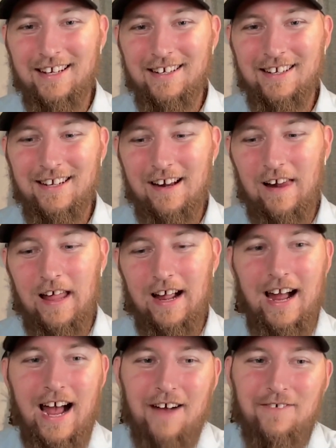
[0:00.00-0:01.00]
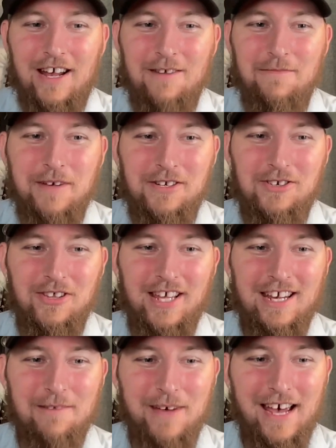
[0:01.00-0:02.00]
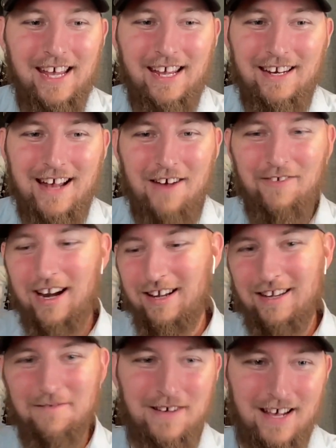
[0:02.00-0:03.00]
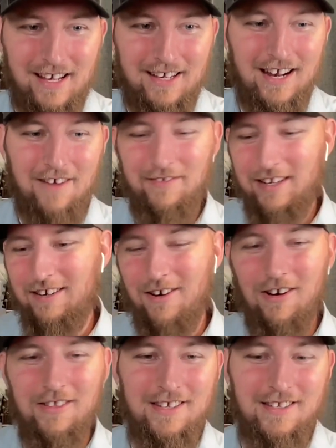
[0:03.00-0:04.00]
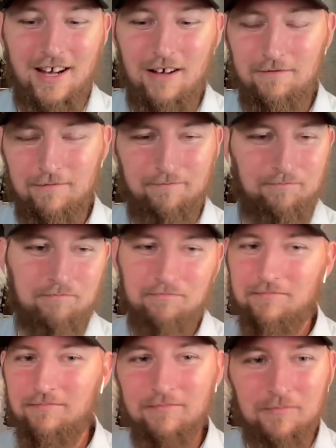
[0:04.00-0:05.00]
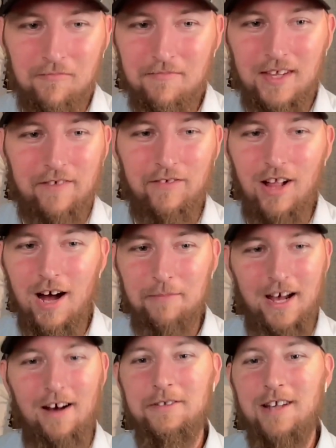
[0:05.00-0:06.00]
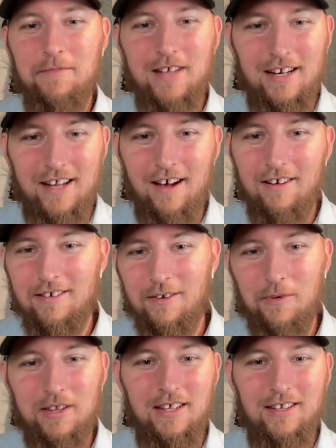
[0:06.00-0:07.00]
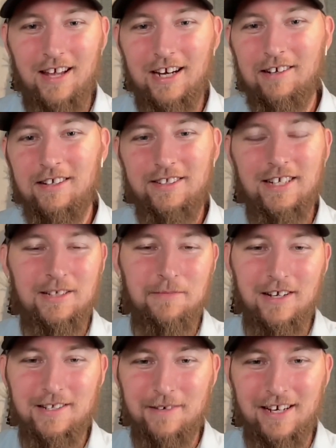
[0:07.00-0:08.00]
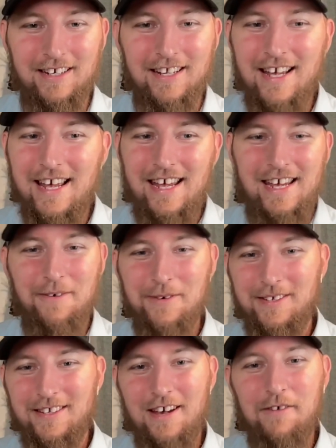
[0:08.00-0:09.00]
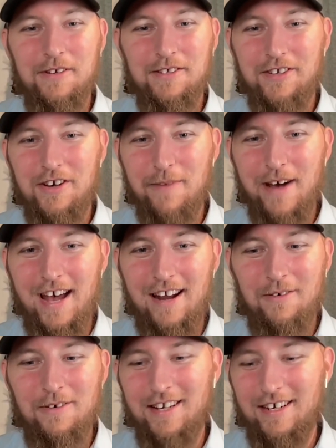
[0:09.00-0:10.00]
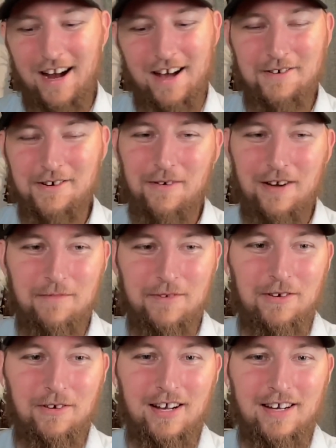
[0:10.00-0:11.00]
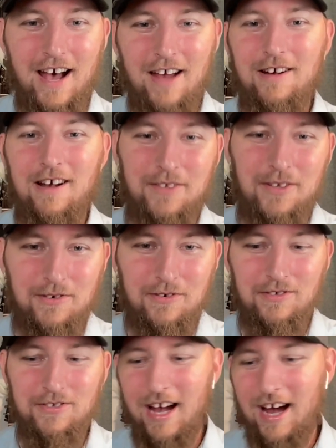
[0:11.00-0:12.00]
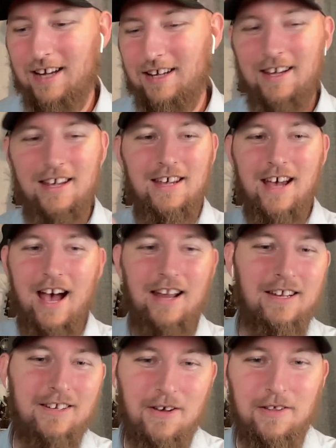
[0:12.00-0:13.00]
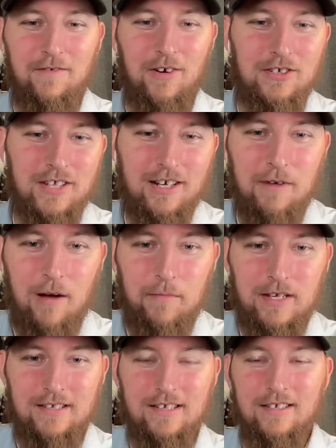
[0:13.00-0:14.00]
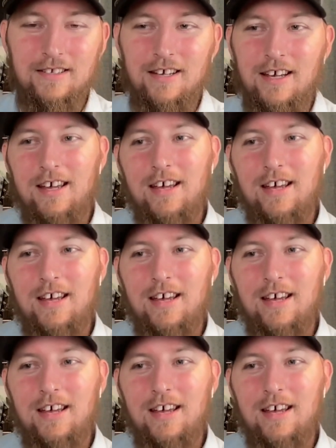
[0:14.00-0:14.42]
and I've got to make sure they get paid. I've got to get paid. All this stuff flopped. I was upside down within like 6 months, man. It was so bad. I was like, I don't know what I'm doing. I don't have tools. I didn't know the first thing about business.